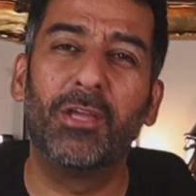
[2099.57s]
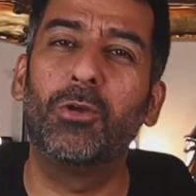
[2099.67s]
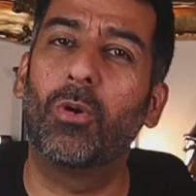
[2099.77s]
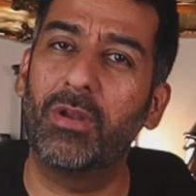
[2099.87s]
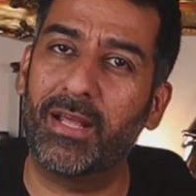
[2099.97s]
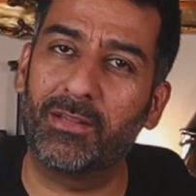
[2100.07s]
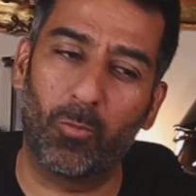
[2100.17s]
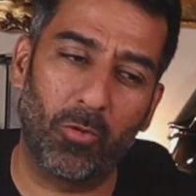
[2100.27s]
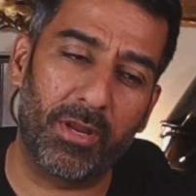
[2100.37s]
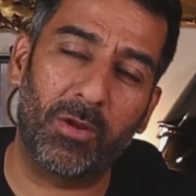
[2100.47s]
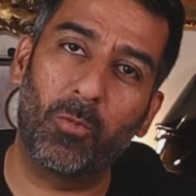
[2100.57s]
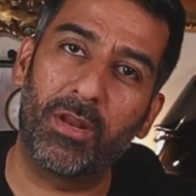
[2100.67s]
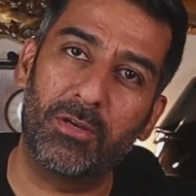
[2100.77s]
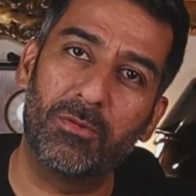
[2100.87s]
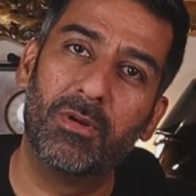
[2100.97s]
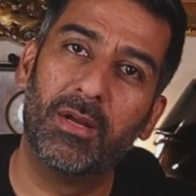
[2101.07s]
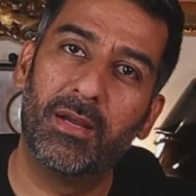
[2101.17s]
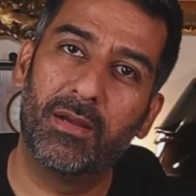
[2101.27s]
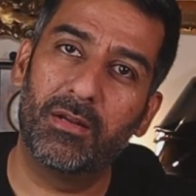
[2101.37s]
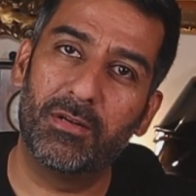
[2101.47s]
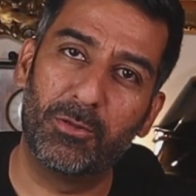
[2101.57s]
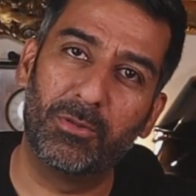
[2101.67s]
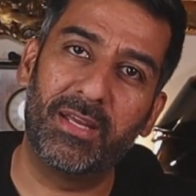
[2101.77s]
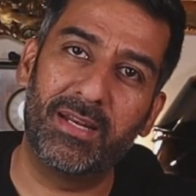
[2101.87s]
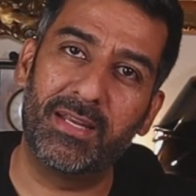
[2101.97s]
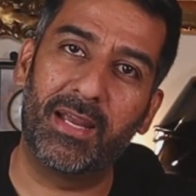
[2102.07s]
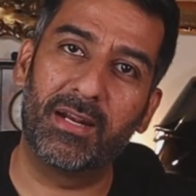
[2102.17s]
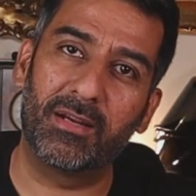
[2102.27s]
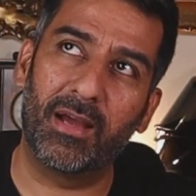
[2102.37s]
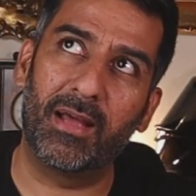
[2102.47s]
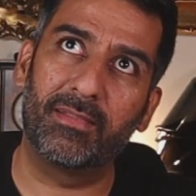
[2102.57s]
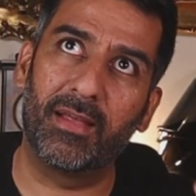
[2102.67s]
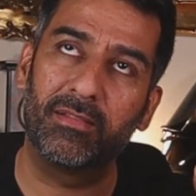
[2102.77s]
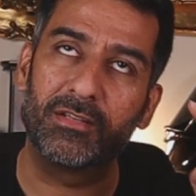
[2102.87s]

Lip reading: You only get the warning when you do the indicator and